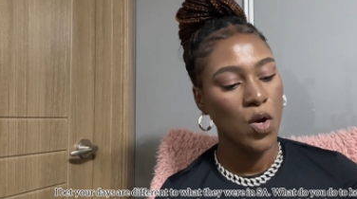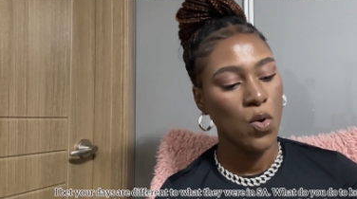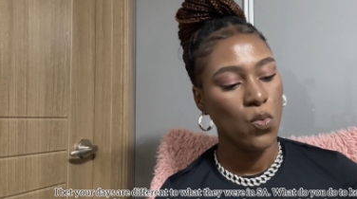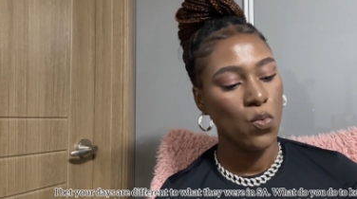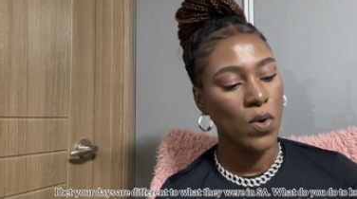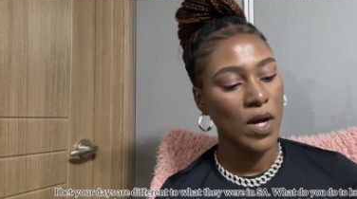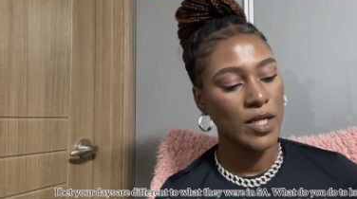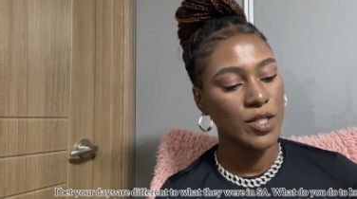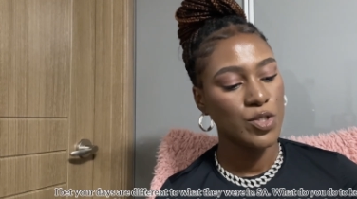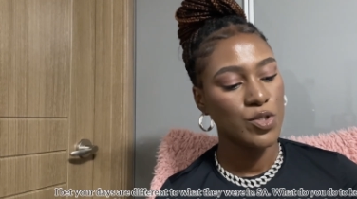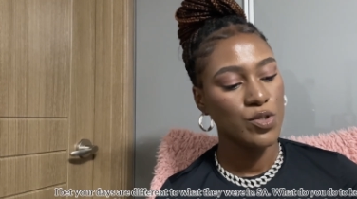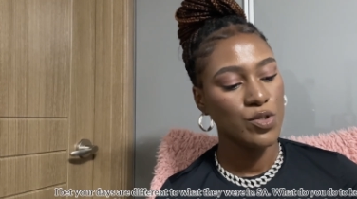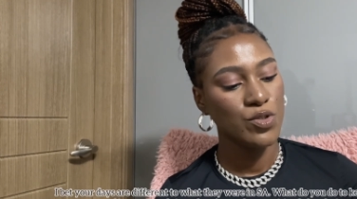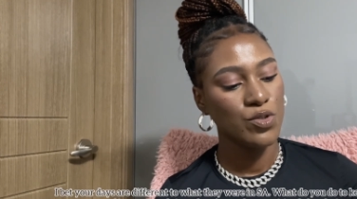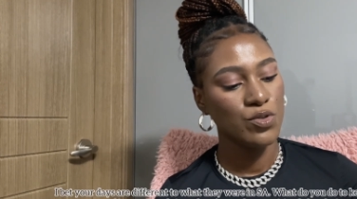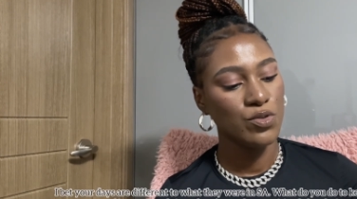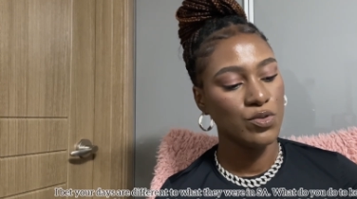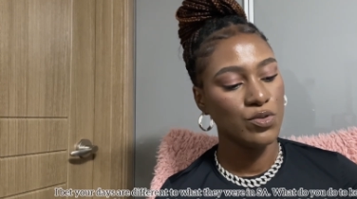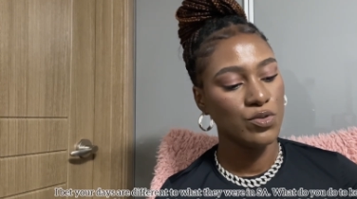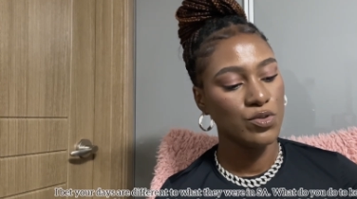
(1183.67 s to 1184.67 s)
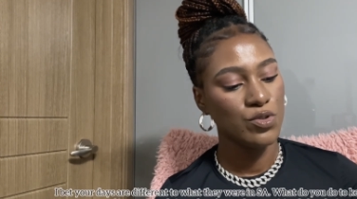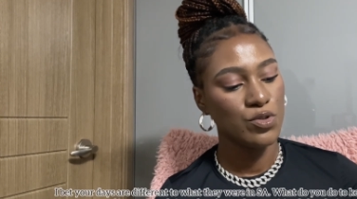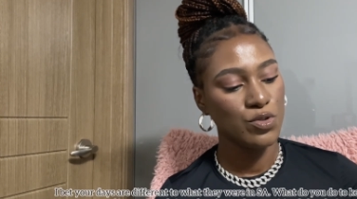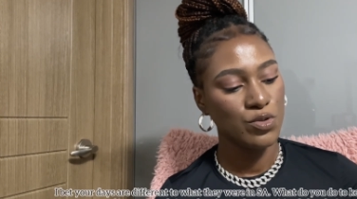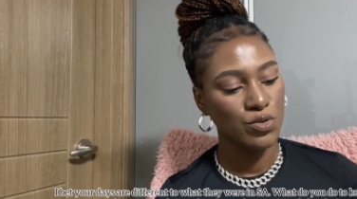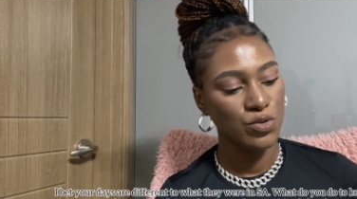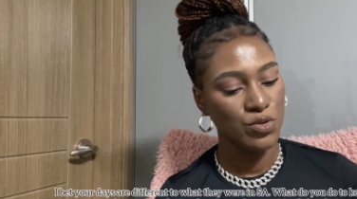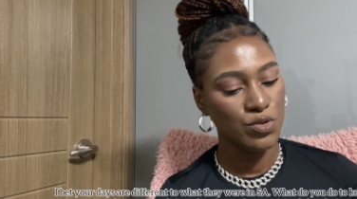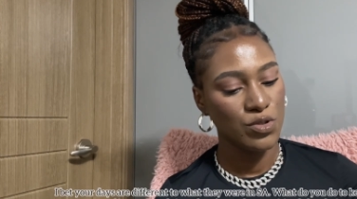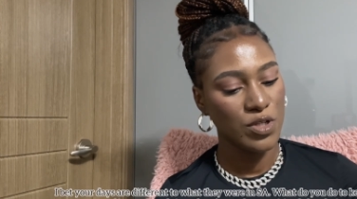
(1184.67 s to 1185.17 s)
What do you
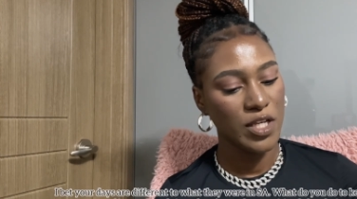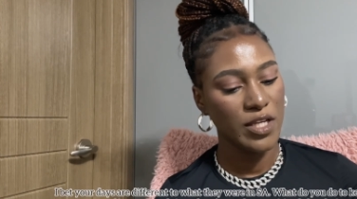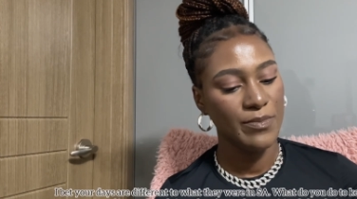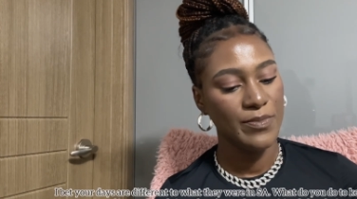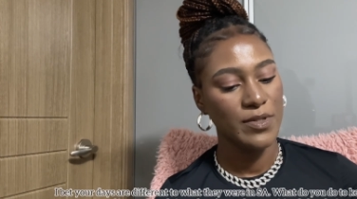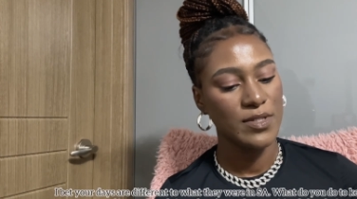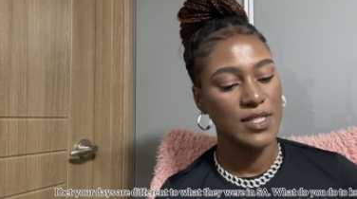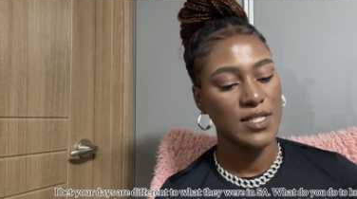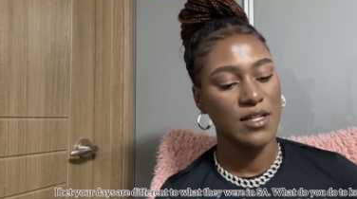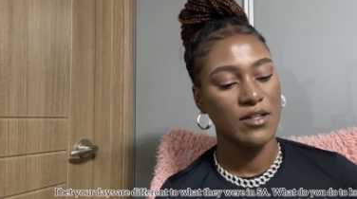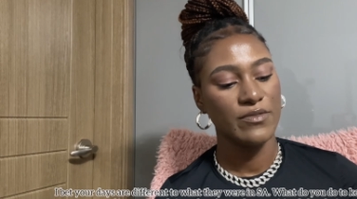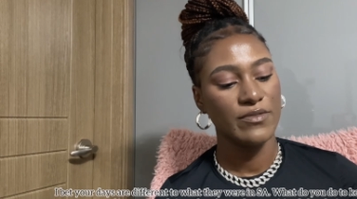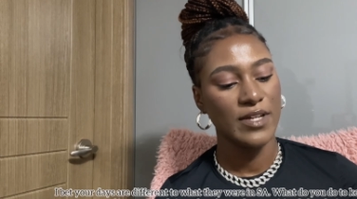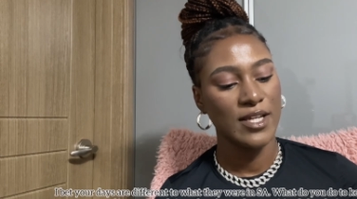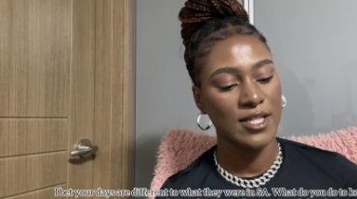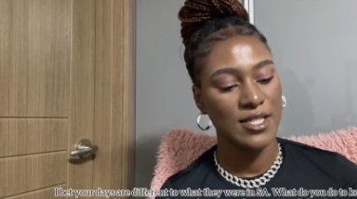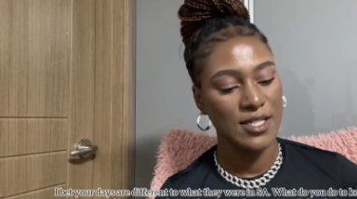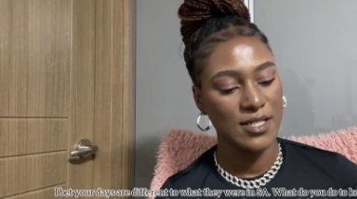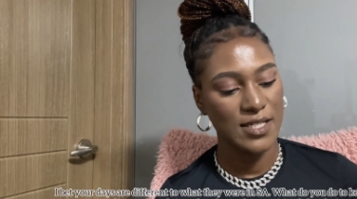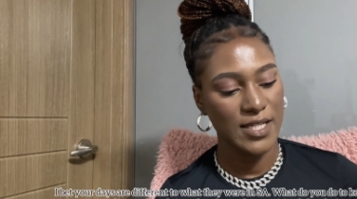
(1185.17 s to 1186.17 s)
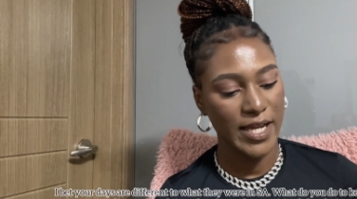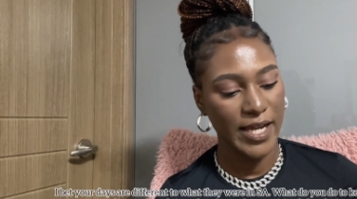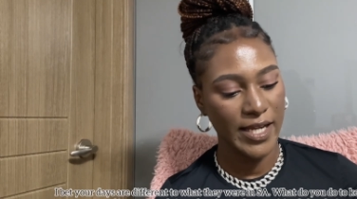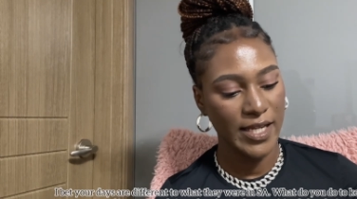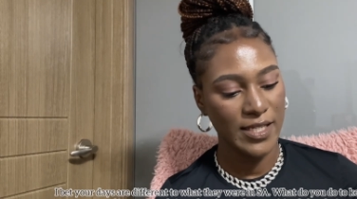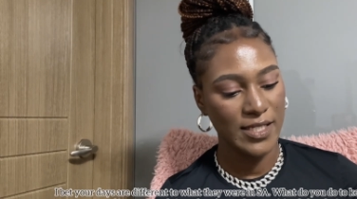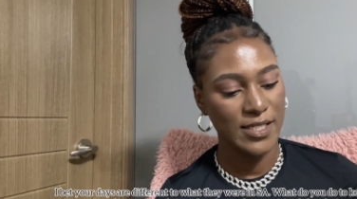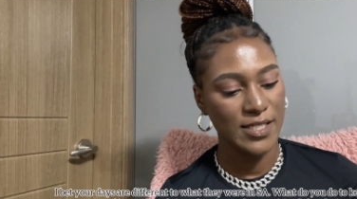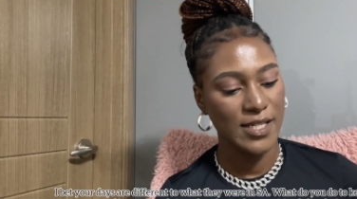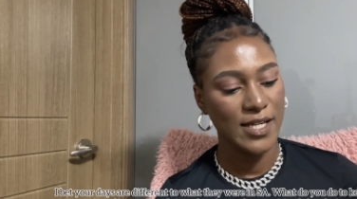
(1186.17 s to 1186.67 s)
do to keep yourself
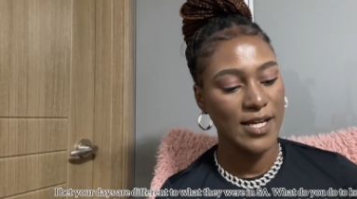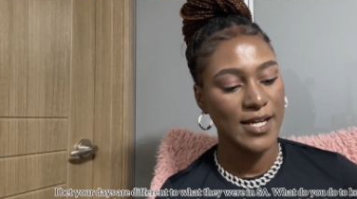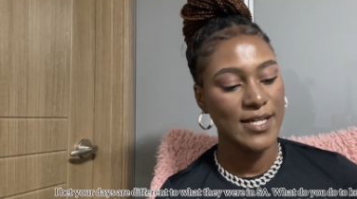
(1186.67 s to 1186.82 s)
entertained,